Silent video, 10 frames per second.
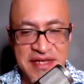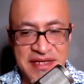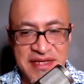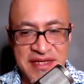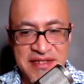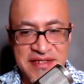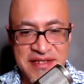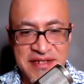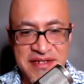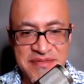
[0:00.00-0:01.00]
and,
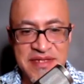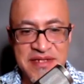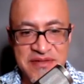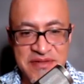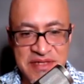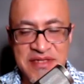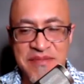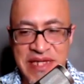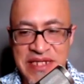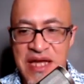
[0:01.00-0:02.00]
the
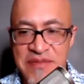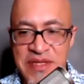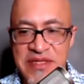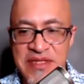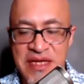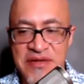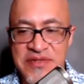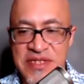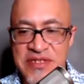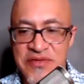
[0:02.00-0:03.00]
amount of time that goes
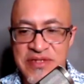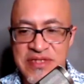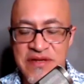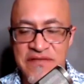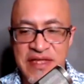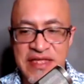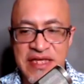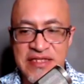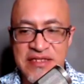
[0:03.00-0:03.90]
into it and stuff like that.